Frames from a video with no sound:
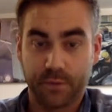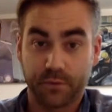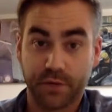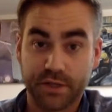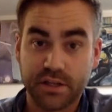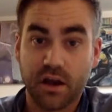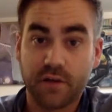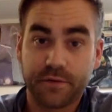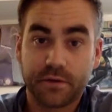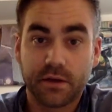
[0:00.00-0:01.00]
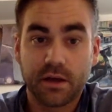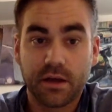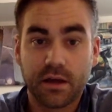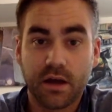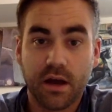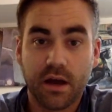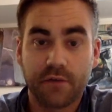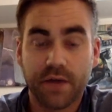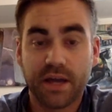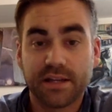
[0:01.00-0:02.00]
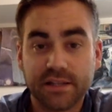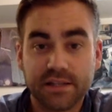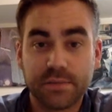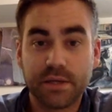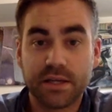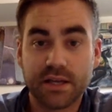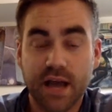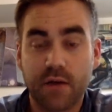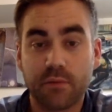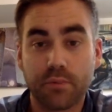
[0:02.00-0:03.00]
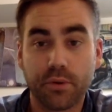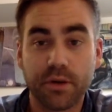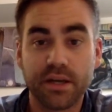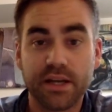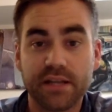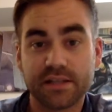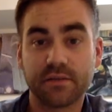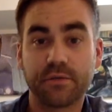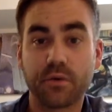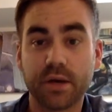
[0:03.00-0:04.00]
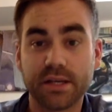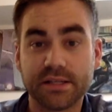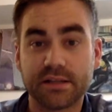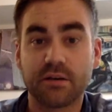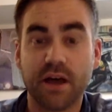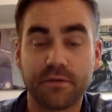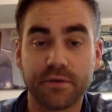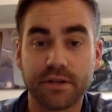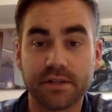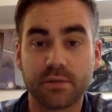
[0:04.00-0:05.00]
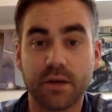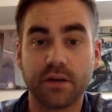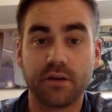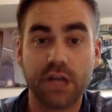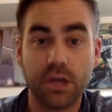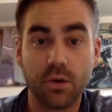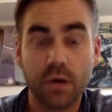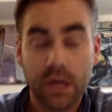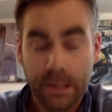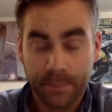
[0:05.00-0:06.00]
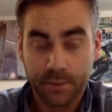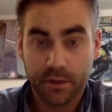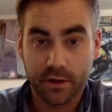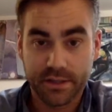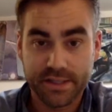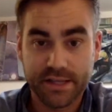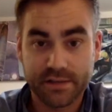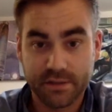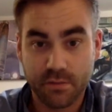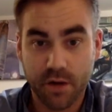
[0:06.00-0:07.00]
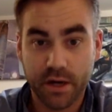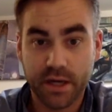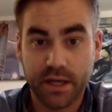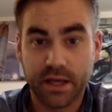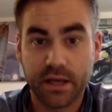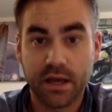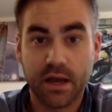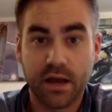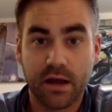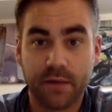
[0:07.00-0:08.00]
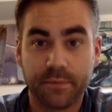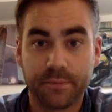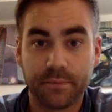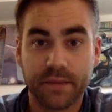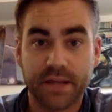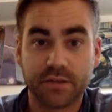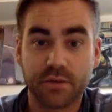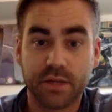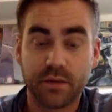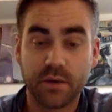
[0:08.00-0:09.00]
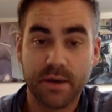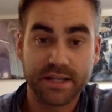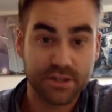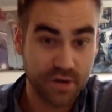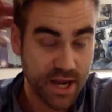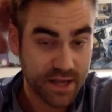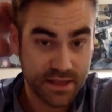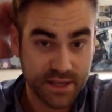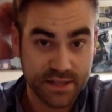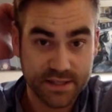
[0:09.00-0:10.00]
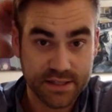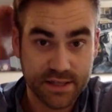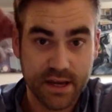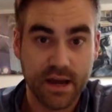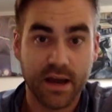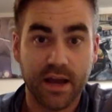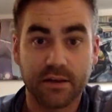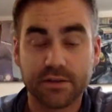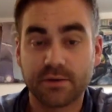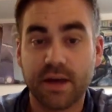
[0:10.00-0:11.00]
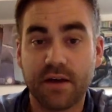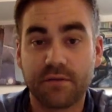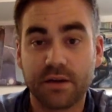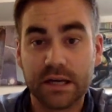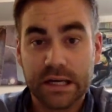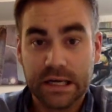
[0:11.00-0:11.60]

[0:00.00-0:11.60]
first off, if I can just speak to how important it is to focus your efforts when you're new on sales and marketing. That's really where my strength is. I also have a